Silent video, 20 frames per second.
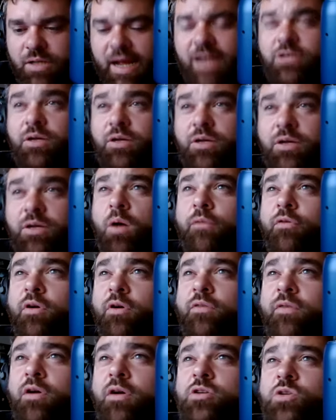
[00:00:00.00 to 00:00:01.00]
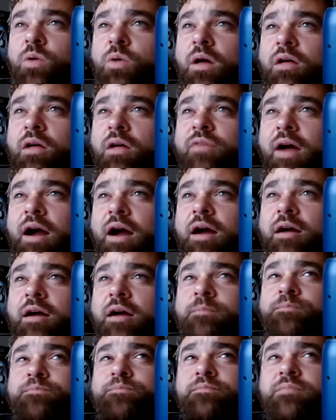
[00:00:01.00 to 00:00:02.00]
Actually, we go up for our first qualifier,
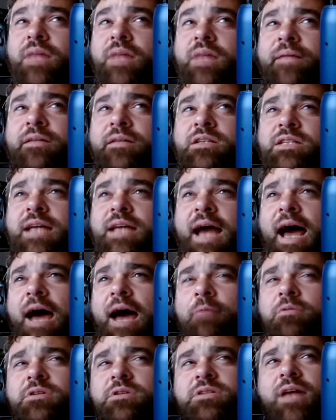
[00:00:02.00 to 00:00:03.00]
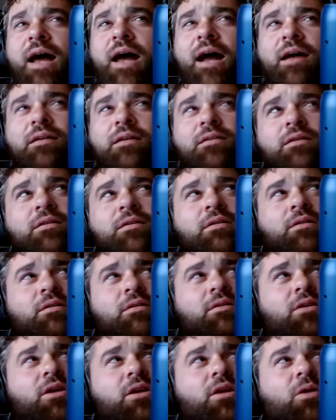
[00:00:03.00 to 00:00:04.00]
and the sky was like,
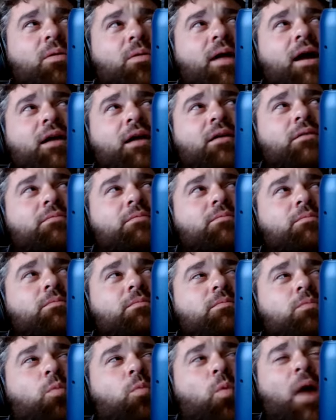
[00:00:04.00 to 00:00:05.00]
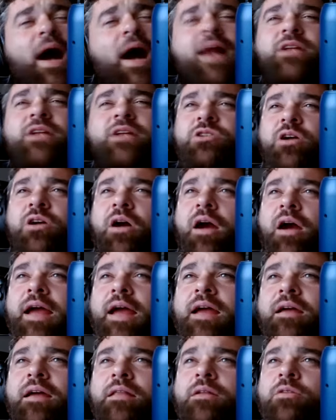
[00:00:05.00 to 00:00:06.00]
you know, like whitish
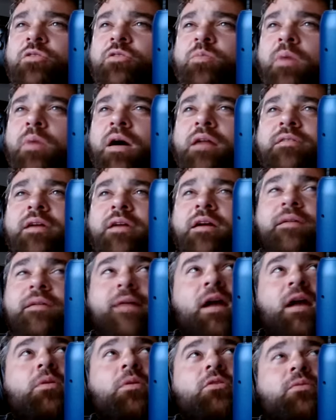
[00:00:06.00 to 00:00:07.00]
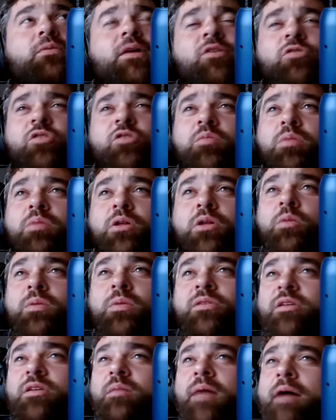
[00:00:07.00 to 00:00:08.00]
gray, little spots here and there, but the rest was blue.
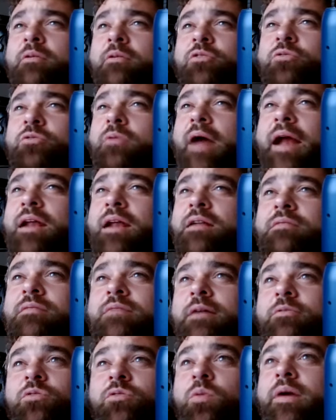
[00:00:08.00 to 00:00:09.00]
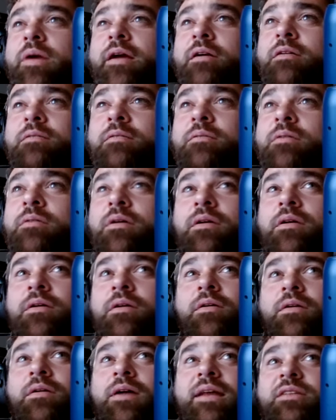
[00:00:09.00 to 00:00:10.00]
But somehow it was raining. It was weird.
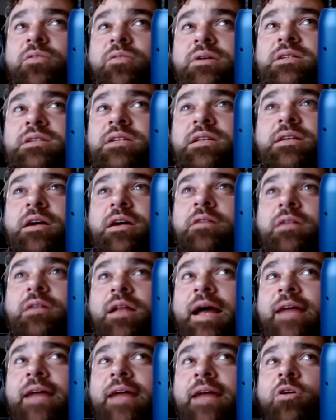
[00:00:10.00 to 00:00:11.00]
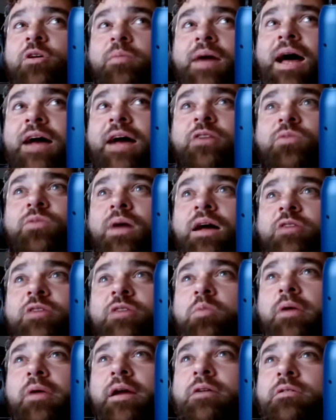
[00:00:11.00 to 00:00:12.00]
So we sit there in the lanes on our bikes while it
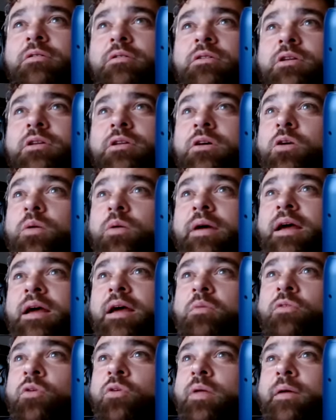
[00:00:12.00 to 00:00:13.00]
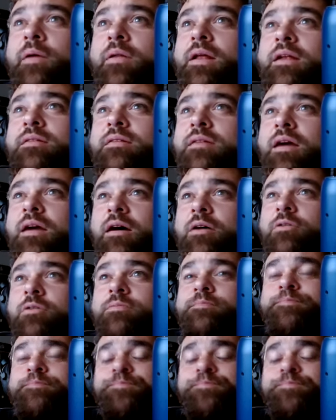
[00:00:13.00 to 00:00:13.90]
sprinkled until it quit before they would let us go.